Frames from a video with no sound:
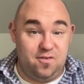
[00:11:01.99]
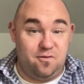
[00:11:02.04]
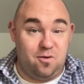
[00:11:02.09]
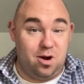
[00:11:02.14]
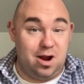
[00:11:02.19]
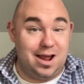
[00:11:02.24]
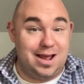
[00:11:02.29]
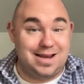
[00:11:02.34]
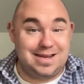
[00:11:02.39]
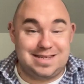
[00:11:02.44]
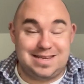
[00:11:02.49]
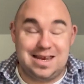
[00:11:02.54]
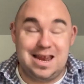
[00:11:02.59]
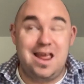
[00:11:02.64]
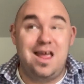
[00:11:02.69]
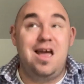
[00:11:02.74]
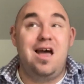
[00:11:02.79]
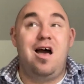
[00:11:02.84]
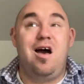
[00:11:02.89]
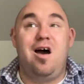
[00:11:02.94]
for it.
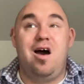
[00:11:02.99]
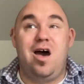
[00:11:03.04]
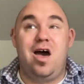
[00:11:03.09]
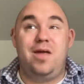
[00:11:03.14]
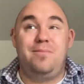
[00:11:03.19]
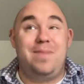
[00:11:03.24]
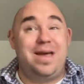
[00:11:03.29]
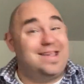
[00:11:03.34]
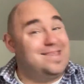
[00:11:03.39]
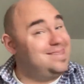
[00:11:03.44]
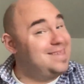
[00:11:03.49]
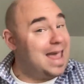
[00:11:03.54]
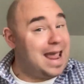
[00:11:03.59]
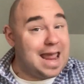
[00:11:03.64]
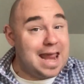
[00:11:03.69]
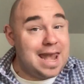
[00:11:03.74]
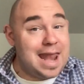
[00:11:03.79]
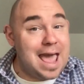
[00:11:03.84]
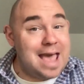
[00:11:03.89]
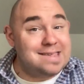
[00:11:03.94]
On my
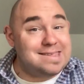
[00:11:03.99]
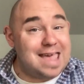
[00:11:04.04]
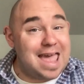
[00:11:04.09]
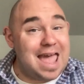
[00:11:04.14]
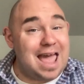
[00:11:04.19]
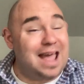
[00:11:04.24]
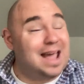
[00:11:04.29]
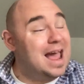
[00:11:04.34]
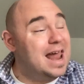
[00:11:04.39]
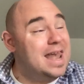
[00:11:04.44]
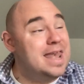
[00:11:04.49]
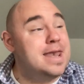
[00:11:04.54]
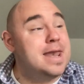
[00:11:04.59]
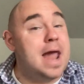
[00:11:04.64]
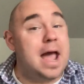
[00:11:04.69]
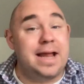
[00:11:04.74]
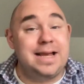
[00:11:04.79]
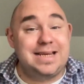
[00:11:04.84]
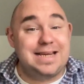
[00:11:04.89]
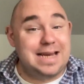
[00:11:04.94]
second essay, I got
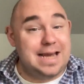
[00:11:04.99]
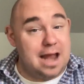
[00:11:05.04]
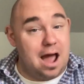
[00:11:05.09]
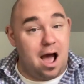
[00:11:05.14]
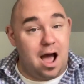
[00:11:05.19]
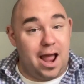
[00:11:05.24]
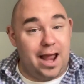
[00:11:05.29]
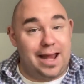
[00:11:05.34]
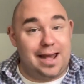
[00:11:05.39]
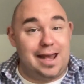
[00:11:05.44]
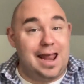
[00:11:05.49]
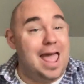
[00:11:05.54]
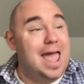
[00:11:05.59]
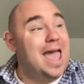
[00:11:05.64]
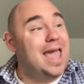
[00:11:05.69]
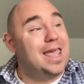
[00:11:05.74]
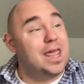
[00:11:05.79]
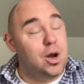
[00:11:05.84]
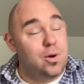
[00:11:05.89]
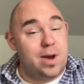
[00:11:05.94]
99.
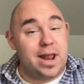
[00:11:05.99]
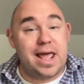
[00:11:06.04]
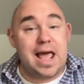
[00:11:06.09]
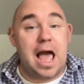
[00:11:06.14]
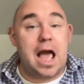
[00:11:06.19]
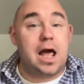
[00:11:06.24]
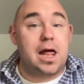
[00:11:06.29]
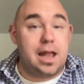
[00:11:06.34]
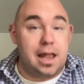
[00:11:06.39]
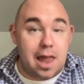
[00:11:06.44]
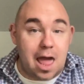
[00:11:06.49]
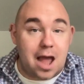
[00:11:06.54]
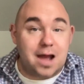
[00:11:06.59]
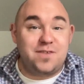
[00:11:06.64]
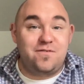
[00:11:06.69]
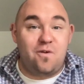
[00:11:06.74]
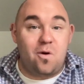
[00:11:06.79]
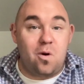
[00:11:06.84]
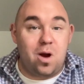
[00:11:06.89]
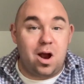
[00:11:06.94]
You know what I got clocked
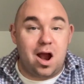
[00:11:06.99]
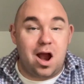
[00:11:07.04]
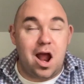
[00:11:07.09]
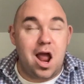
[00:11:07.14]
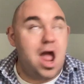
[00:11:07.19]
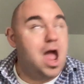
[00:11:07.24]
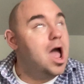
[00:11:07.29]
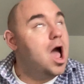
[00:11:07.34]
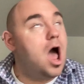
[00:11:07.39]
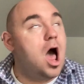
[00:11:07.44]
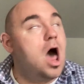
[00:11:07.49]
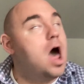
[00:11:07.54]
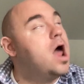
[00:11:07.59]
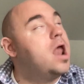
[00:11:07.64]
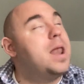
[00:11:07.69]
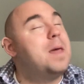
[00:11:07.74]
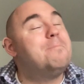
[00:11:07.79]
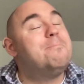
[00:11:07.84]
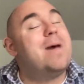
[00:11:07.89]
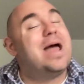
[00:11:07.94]
for?
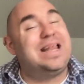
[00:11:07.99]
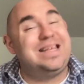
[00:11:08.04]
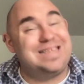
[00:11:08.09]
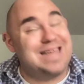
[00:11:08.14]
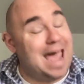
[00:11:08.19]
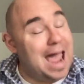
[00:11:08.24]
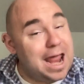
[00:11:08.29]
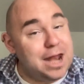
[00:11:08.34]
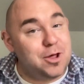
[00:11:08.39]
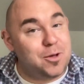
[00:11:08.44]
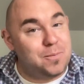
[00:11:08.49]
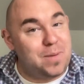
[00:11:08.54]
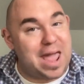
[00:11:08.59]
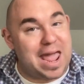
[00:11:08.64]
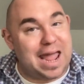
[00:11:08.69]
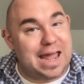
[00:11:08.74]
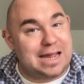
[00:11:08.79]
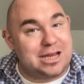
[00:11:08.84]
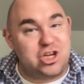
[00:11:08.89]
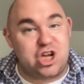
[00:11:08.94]
On my title
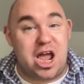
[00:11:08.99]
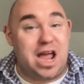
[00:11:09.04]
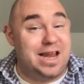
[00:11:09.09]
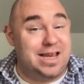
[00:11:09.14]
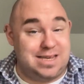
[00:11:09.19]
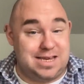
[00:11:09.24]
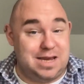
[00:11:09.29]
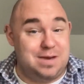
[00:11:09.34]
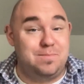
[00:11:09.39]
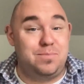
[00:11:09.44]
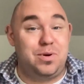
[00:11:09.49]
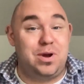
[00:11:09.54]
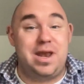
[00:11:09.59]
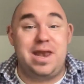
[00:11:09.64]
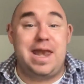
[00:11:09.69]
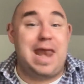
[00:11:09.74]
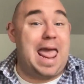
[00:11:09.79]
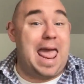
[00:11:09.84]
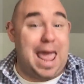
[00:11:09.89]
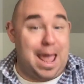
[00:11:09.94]
page, I didn't put
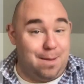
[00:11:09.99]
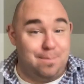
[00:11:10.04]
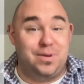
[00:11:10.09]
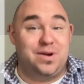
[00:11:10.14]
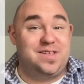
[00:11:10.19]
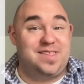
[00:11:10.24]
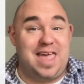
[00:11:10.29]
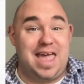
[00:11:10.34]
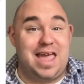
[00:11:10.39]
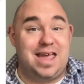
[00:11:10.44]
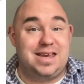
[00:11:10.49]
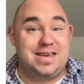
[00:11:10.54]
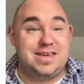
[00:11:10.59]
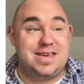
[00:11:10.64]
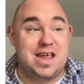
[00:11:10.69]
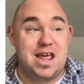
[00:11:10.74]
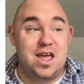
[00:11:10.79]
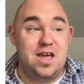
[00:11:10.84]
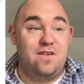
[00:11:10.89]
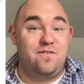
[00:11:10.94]
an ampersand
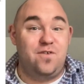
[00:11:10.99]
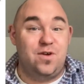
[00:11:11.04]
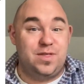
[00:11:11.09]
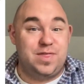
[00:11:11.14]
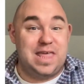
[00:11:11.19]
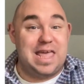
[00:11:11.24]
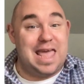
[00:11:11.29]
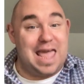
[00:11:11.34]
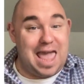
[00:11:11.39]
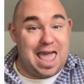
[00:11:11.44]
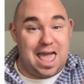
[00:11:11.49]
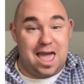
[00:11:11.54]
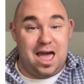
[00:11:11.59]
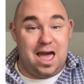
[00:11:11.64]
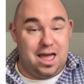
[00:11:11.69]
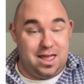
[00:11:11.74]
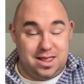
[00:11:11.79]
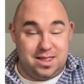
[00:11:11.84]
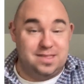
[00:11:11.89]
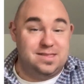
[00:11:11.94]
for the
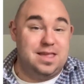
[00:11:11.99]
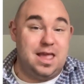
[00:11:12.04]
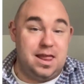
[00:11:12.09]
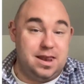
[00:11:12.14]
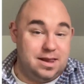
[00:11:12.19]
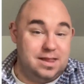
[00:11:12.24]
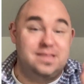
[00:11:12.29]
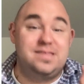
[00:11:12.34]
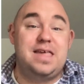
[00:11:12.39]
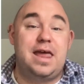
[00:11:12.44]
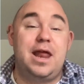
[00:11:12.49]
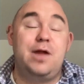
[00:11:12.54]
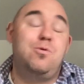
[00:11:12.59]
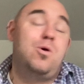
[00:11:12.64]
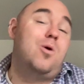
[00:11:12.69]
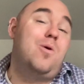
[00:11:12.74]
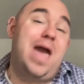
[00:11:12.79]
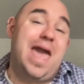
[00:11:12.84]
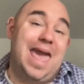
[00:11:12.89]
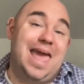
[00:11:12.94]
uh, in, and instead I
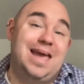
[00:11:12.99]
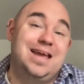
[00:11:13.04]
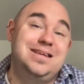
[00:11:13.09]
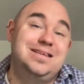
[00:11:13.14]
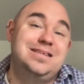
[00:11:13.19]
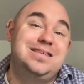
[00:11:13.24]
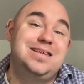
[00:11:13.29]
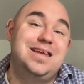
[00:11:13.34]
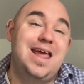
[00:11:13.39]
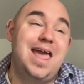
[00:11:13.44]
wrote and,